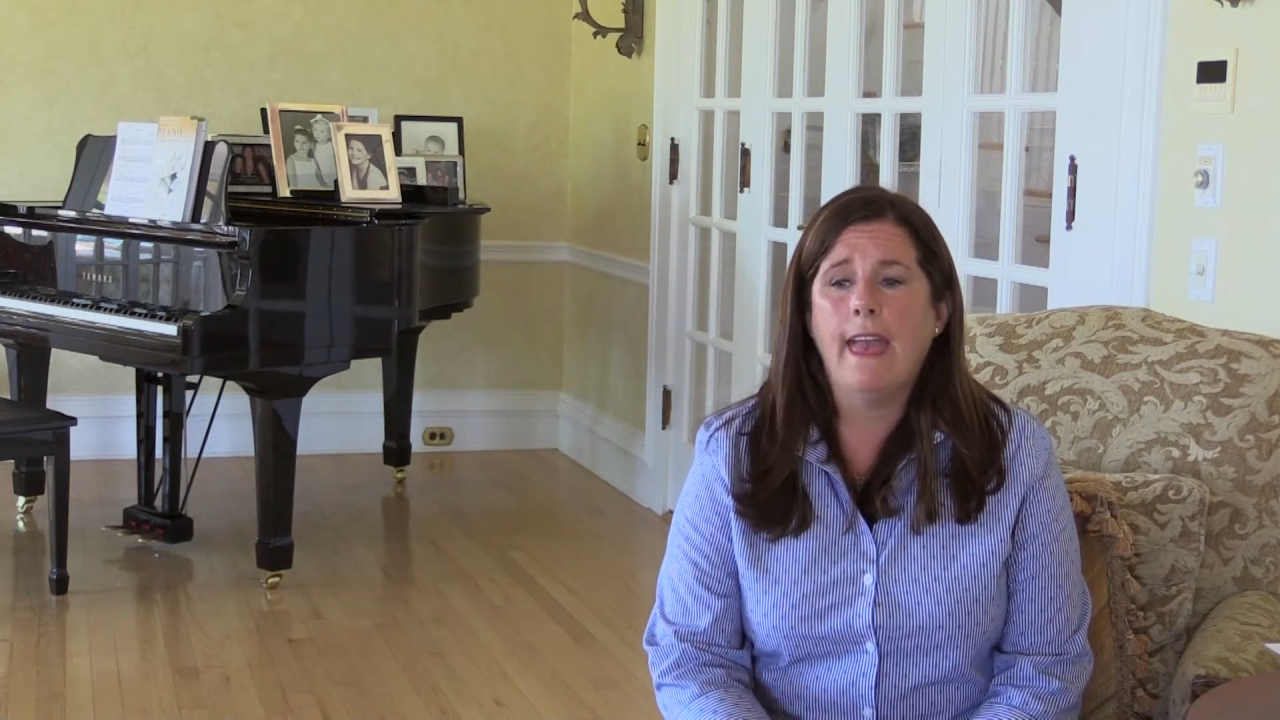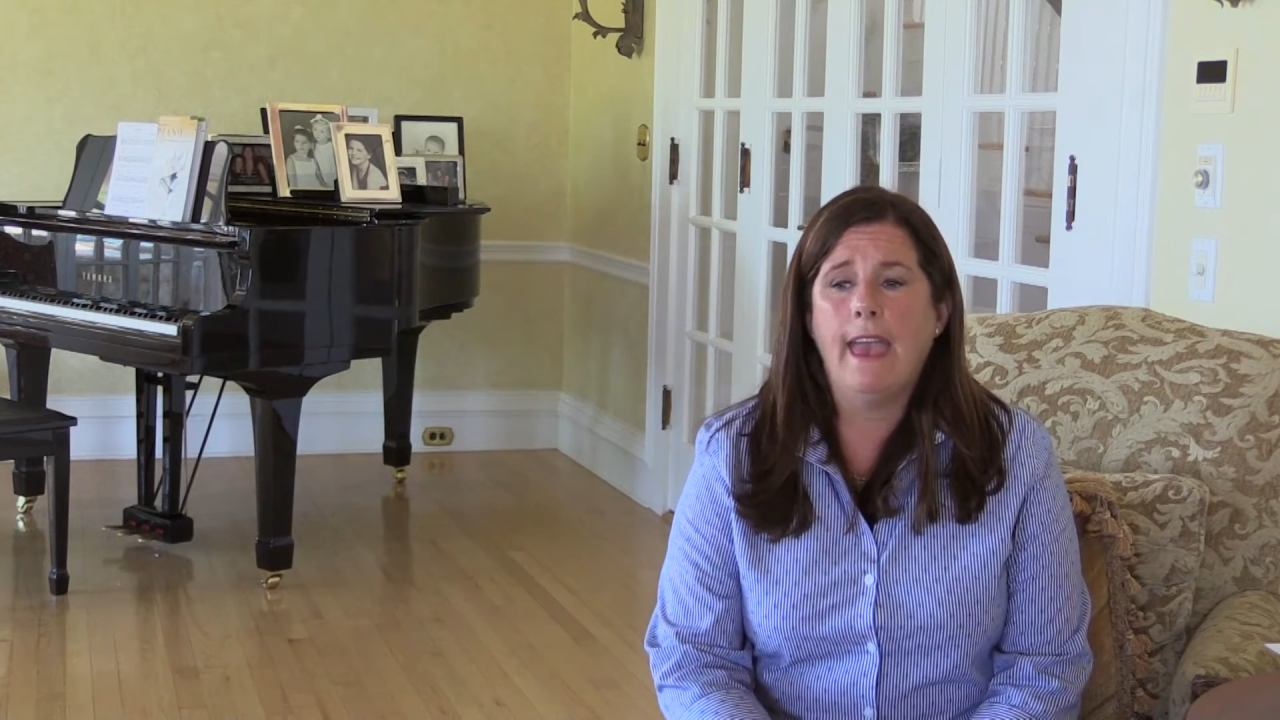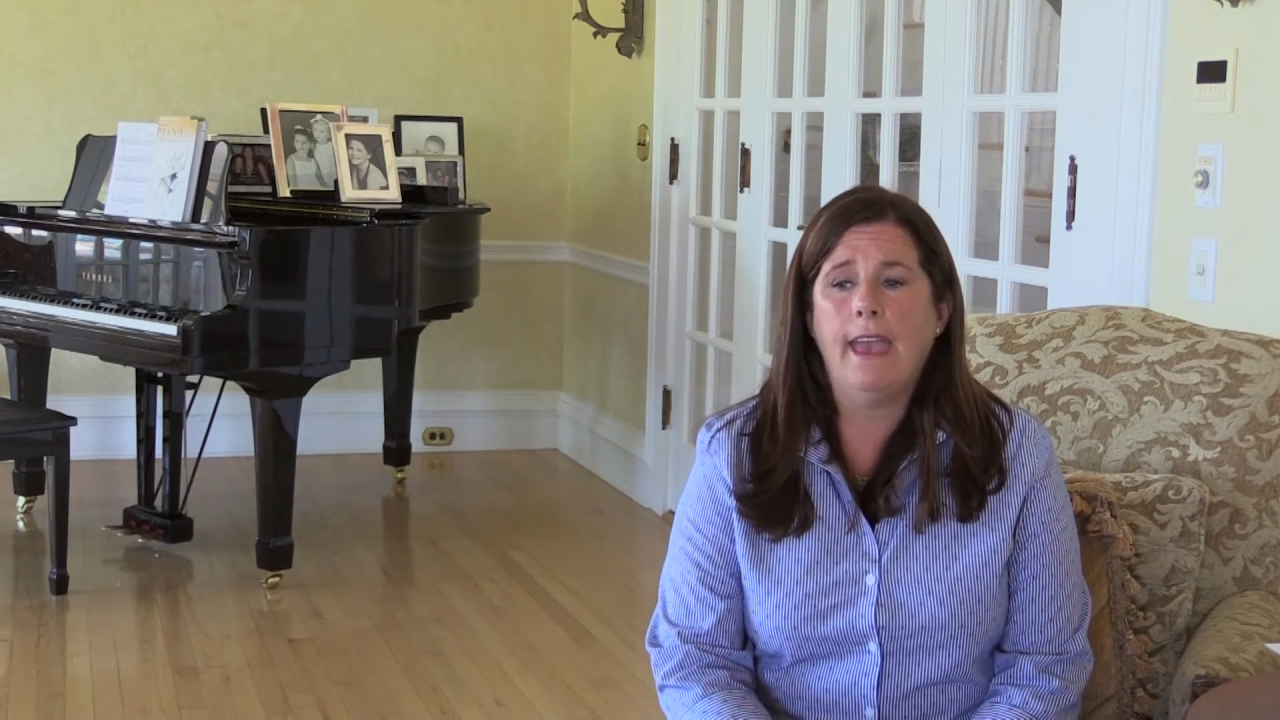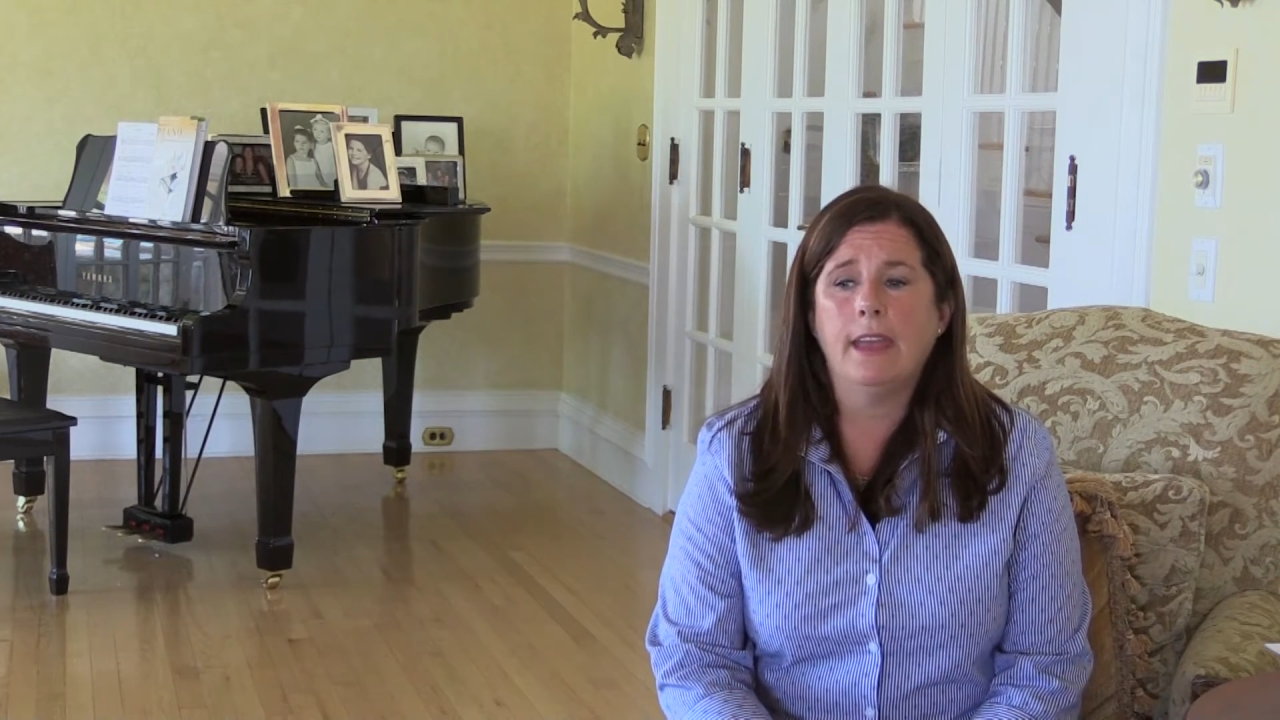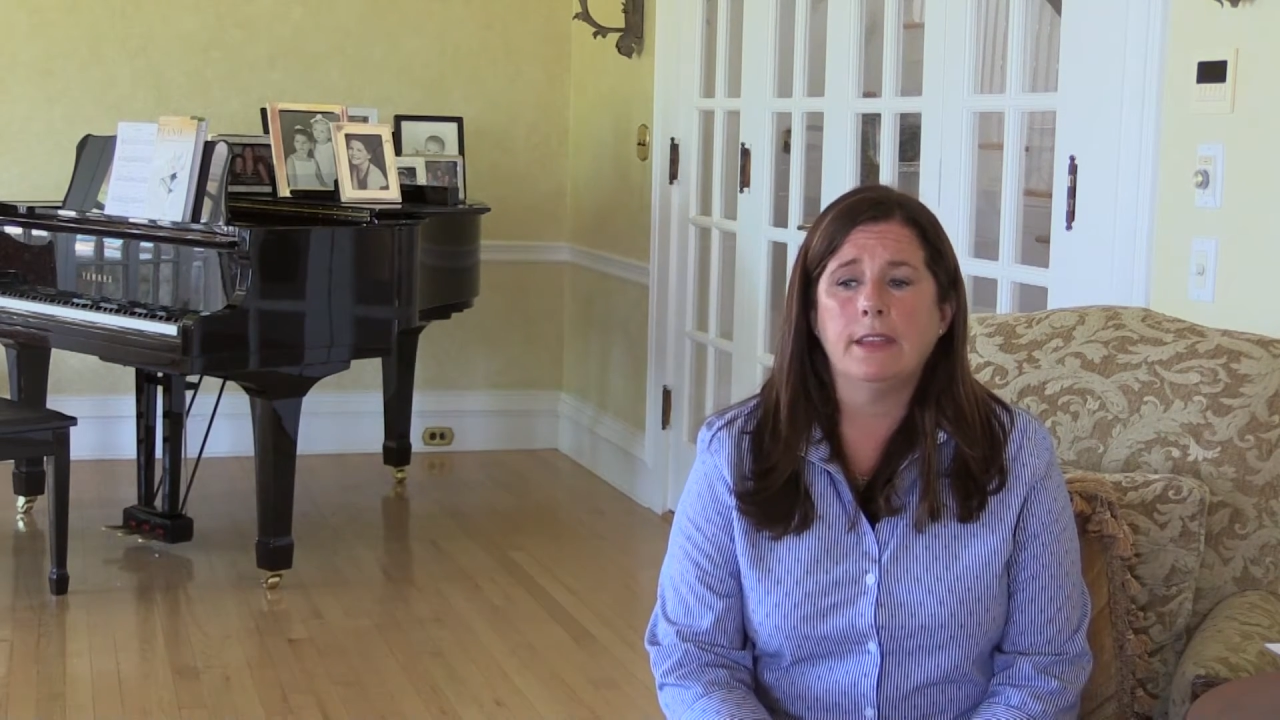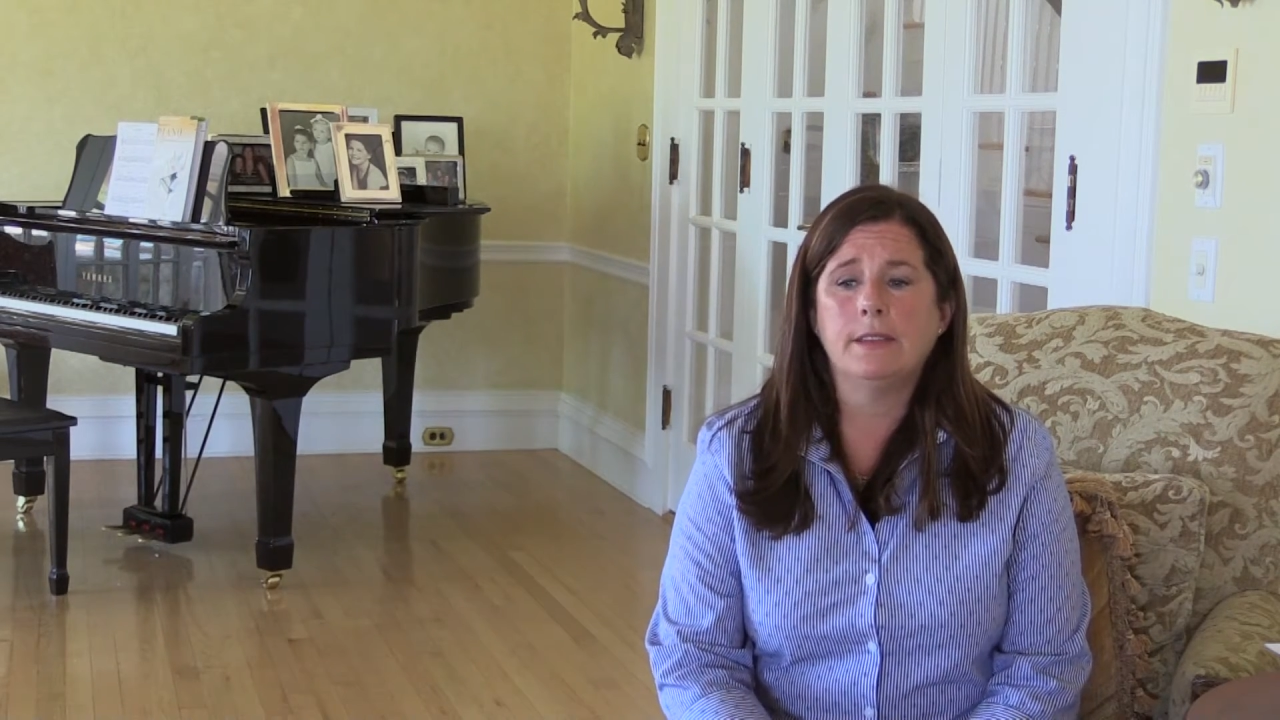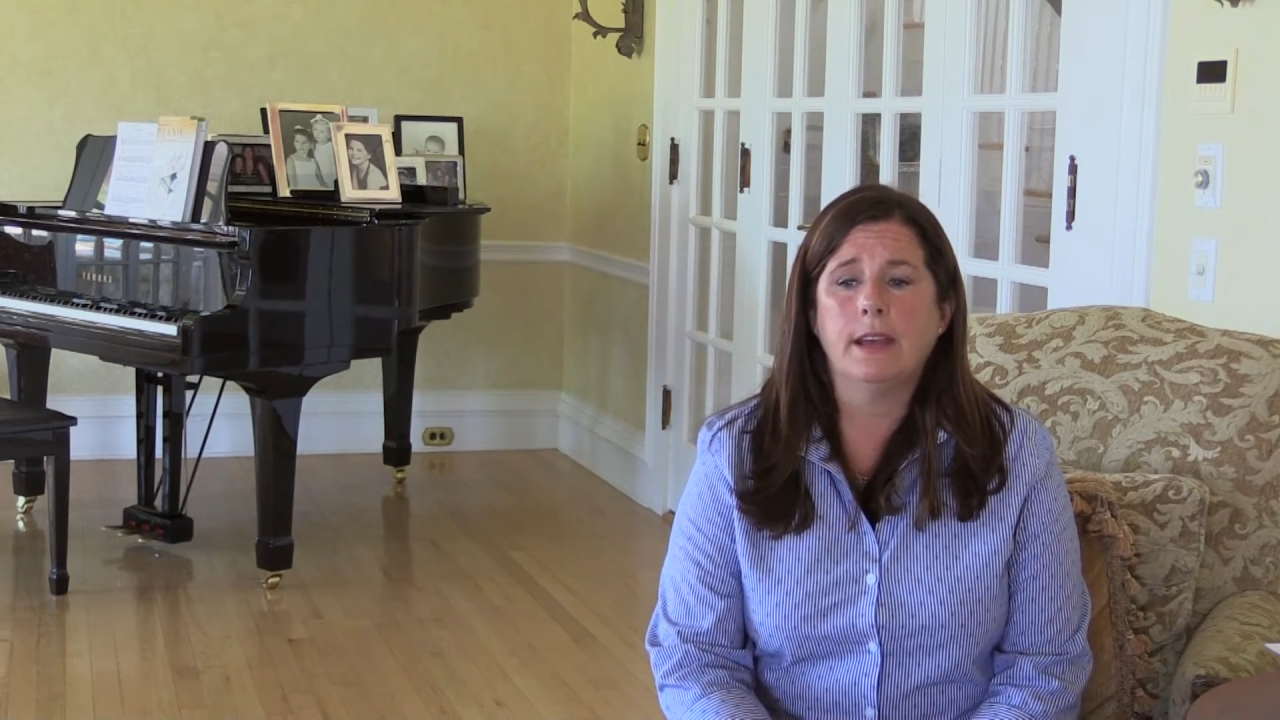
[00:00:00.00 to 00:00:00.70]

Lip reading: And